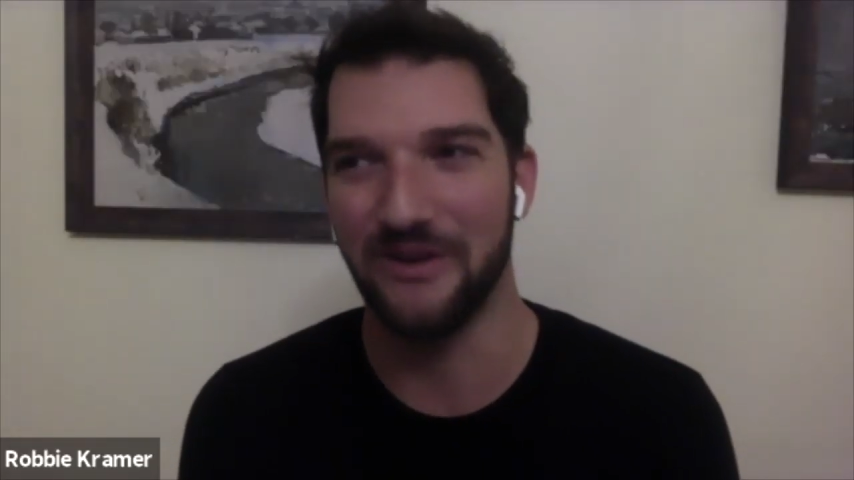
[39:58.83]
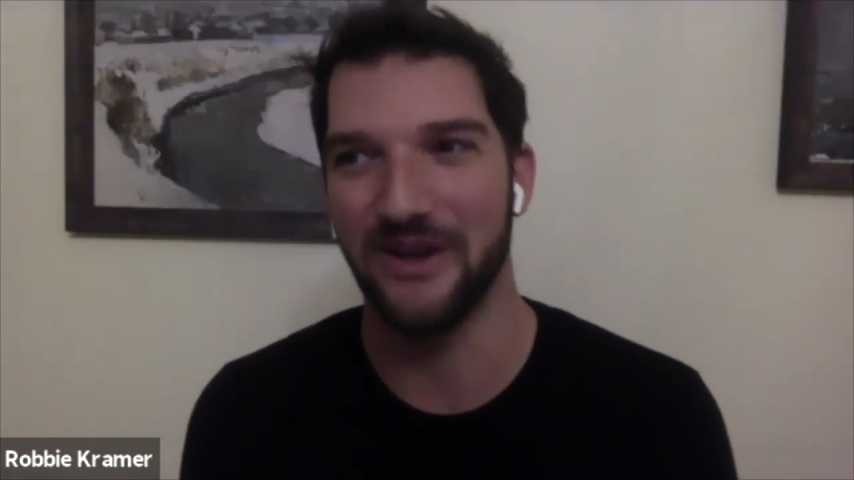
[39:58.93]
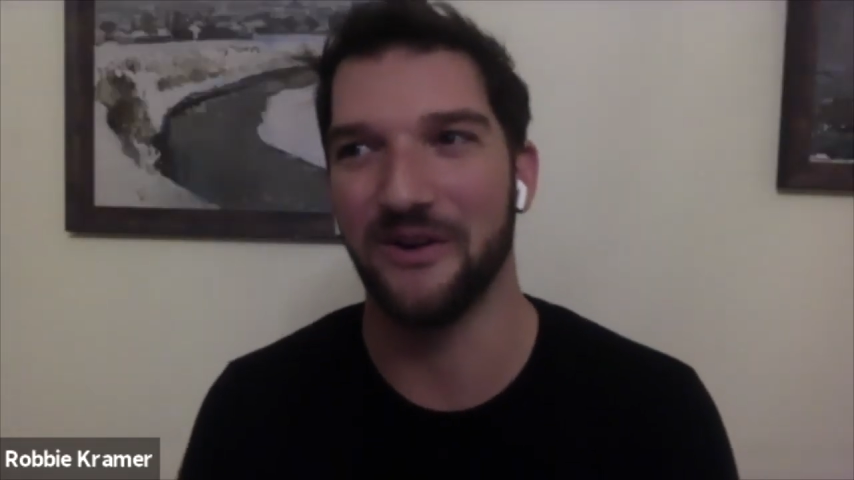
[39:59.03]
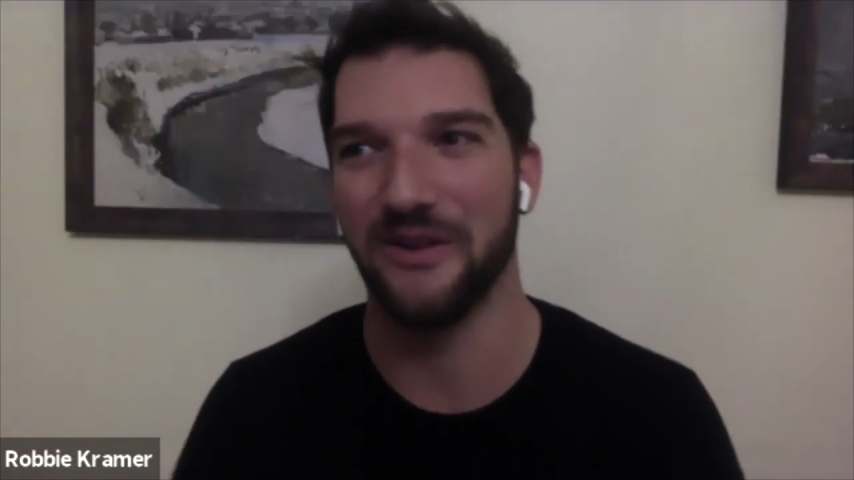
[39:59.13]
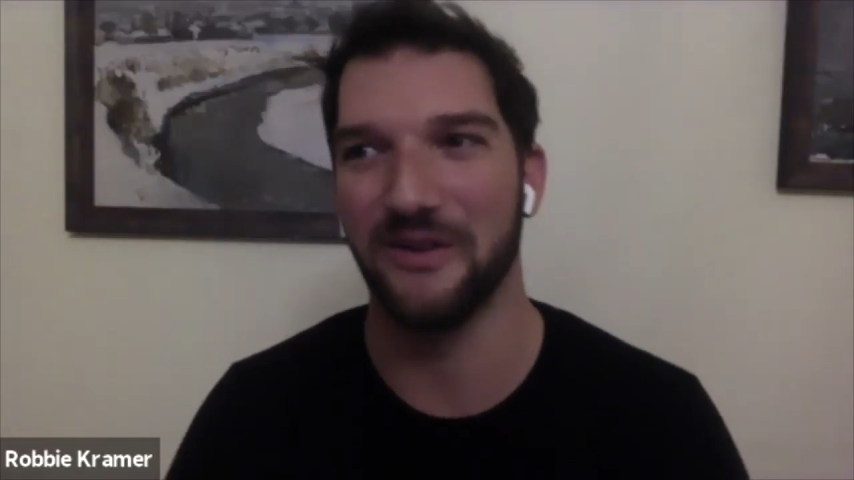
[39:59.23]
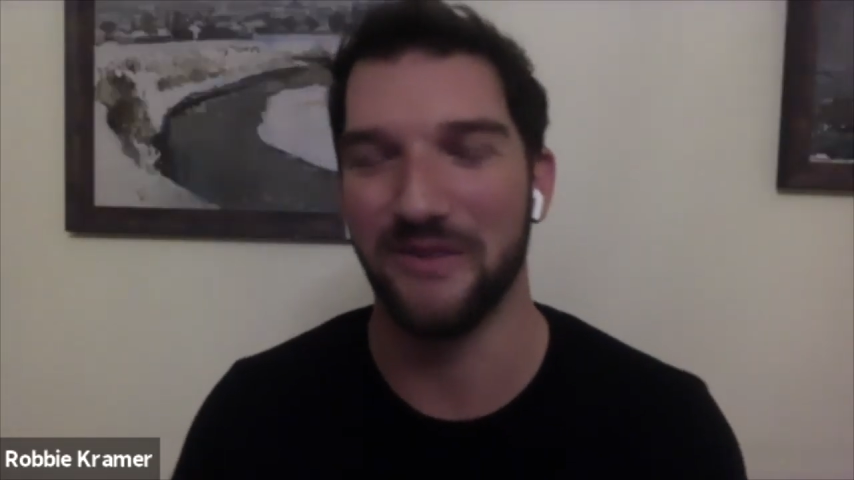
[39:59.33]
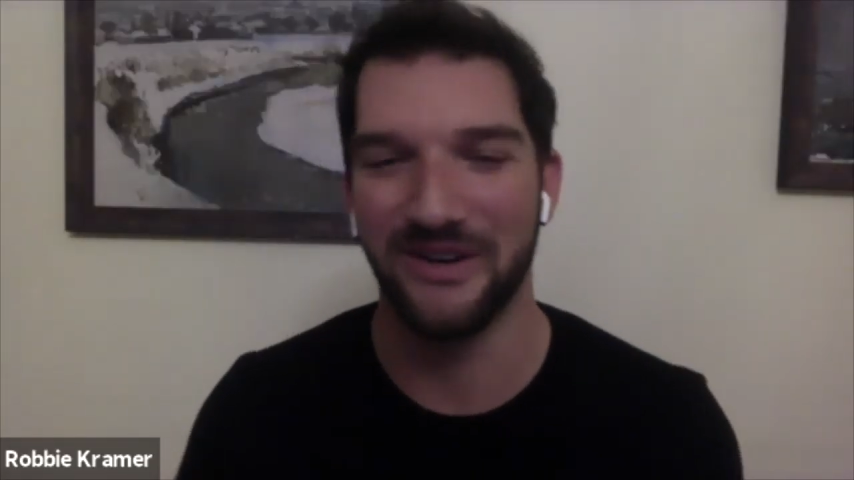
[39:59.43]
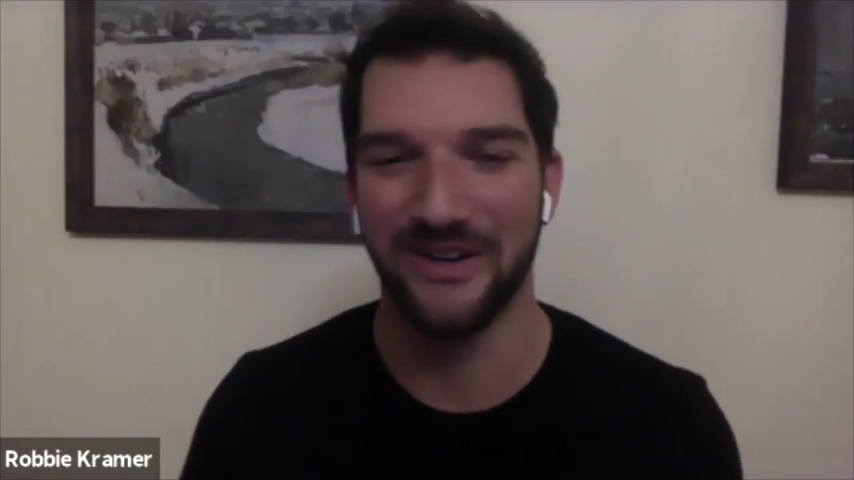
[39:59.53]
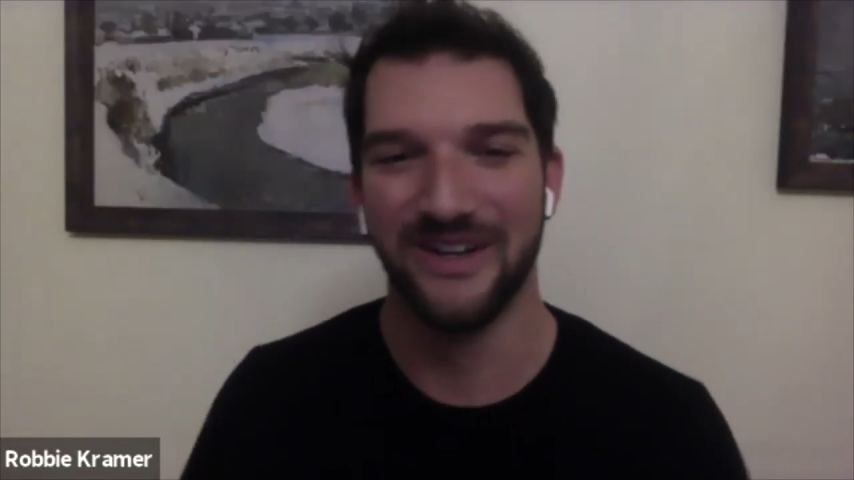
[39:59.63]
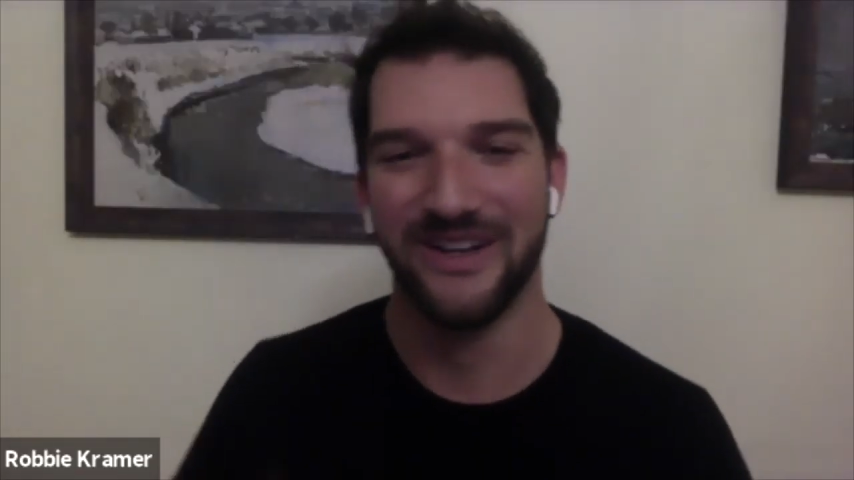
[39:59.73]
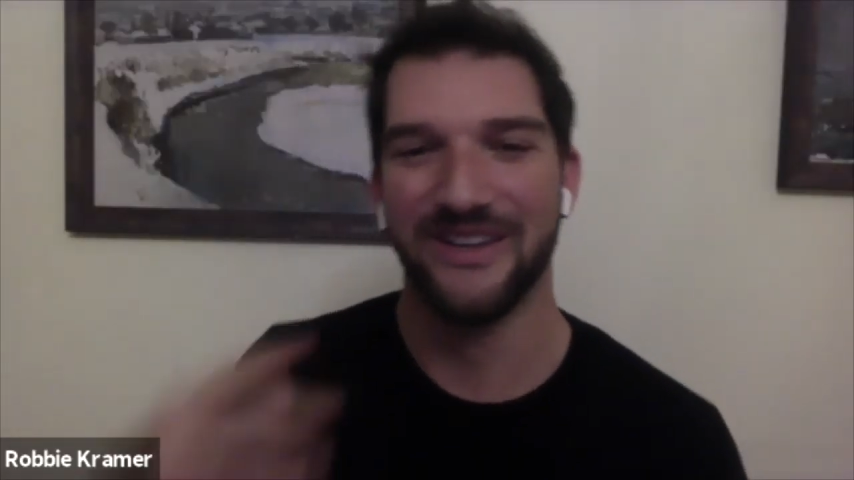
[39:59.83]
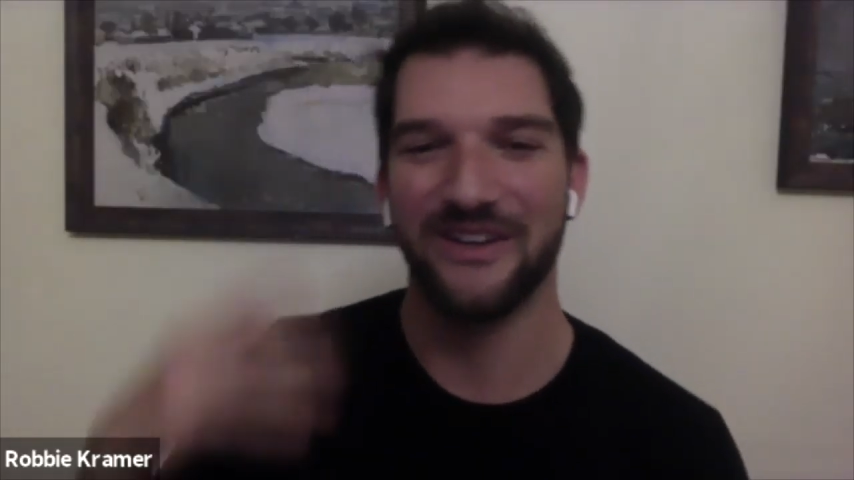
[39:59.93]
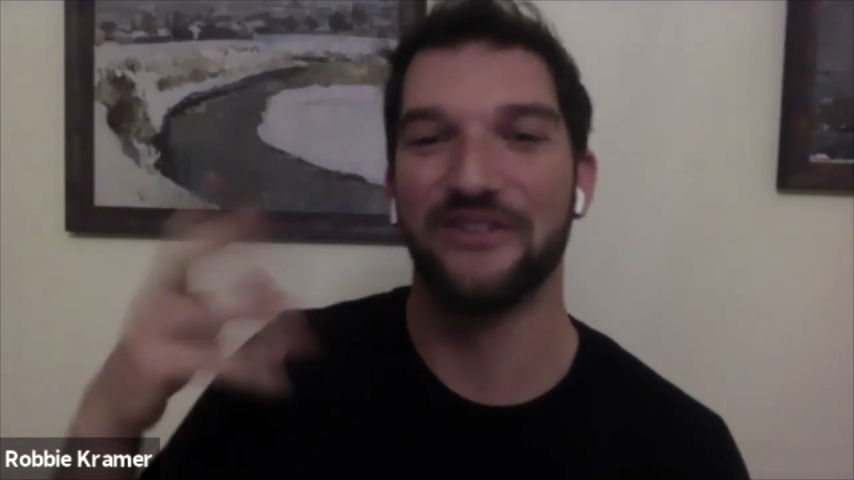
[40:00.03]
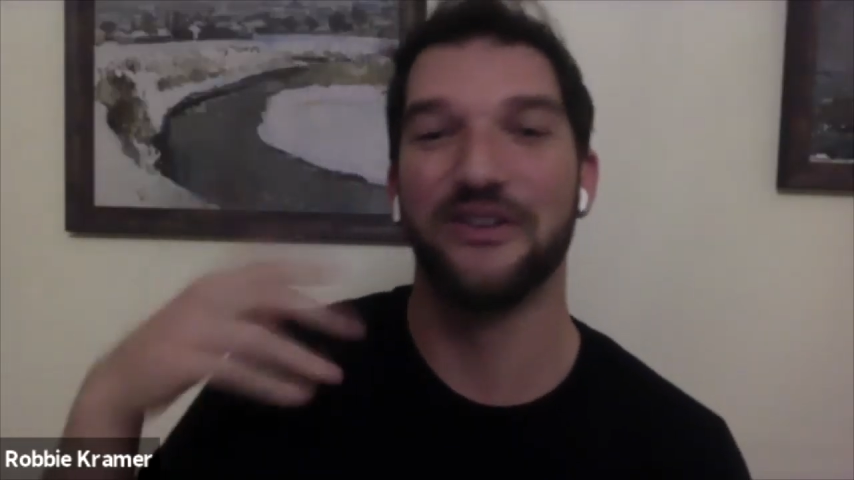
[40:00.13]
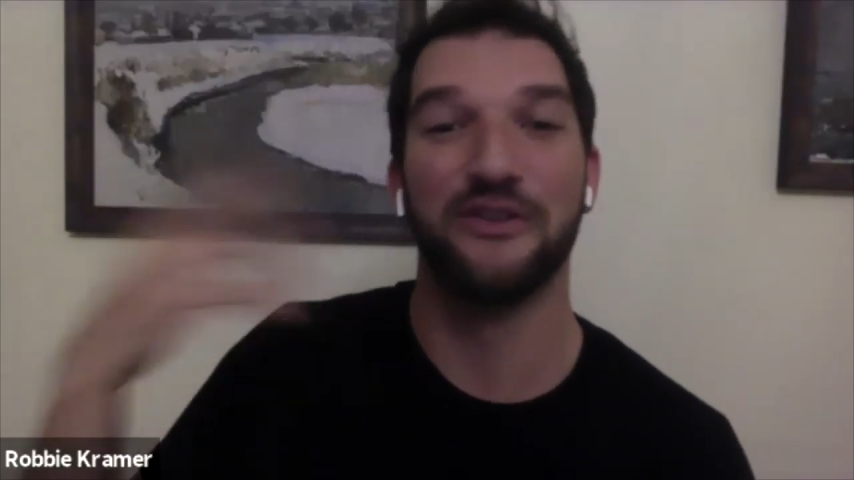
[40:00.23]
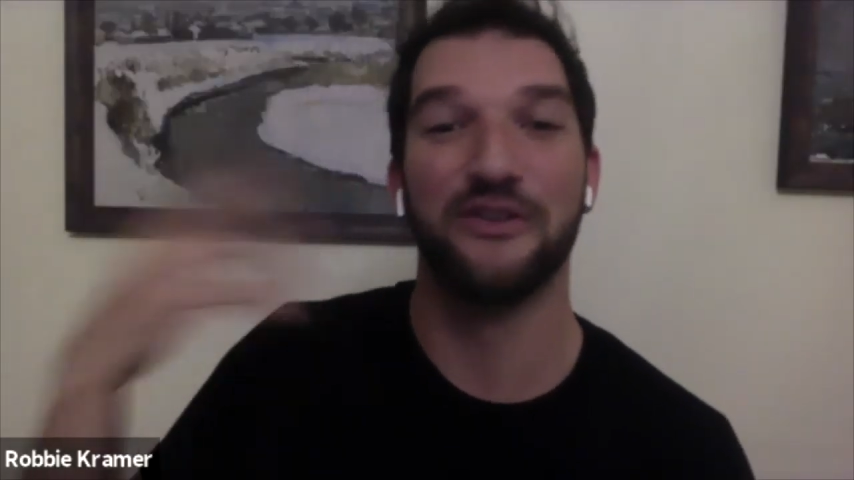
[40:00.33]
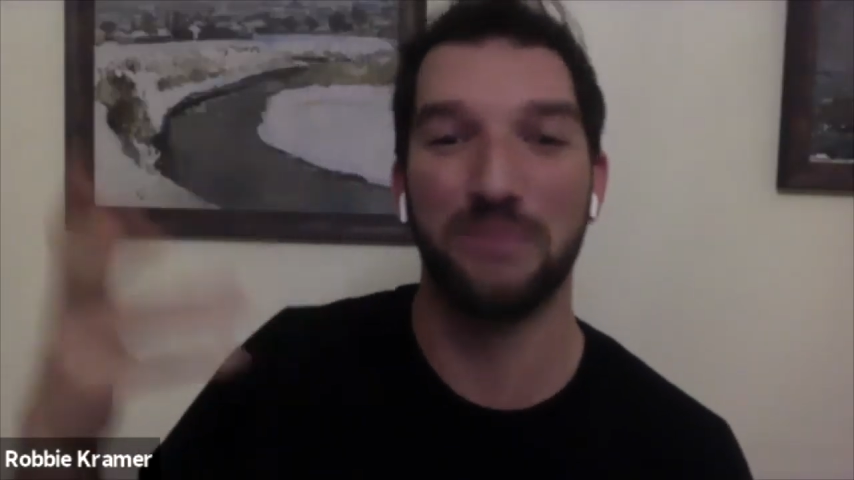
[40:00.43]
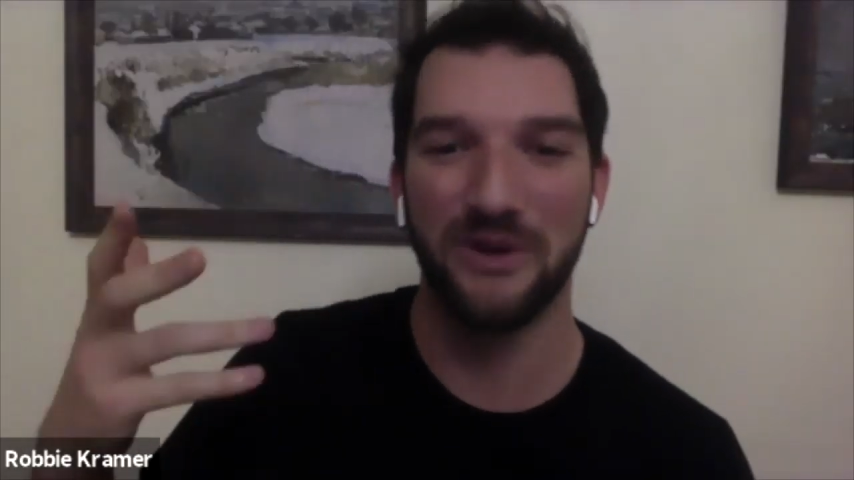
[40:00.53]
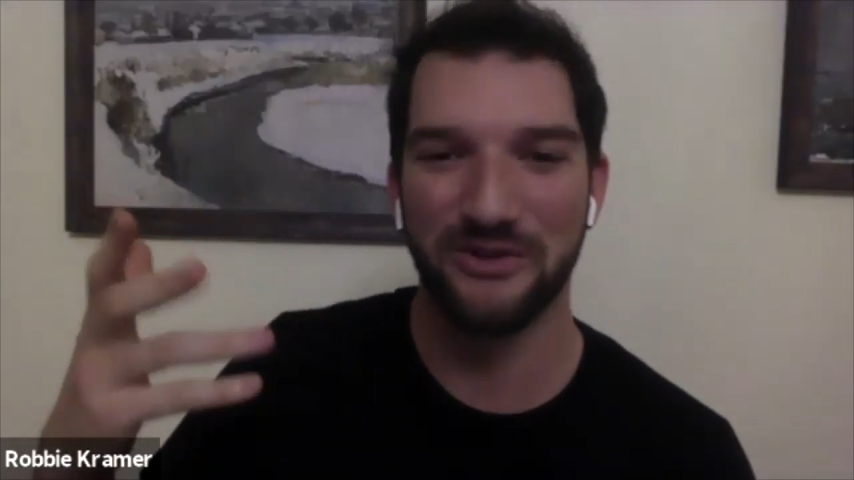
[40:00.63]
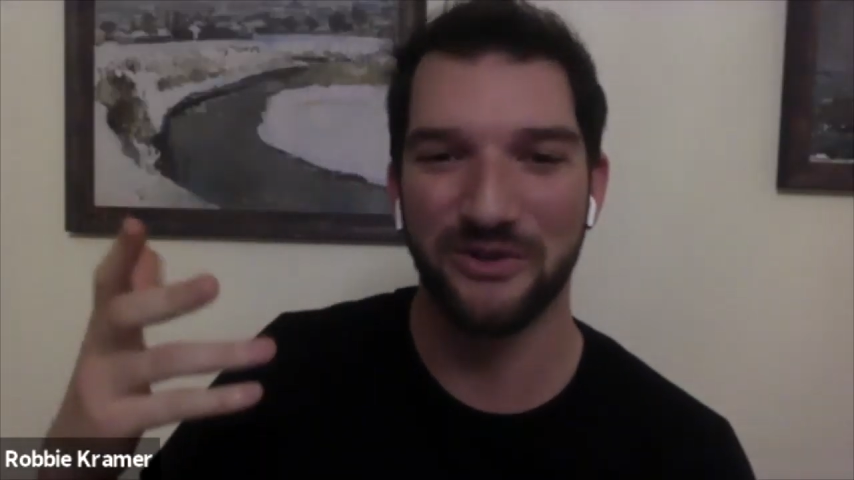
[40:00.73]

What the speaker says: I call them. They're so spiritual.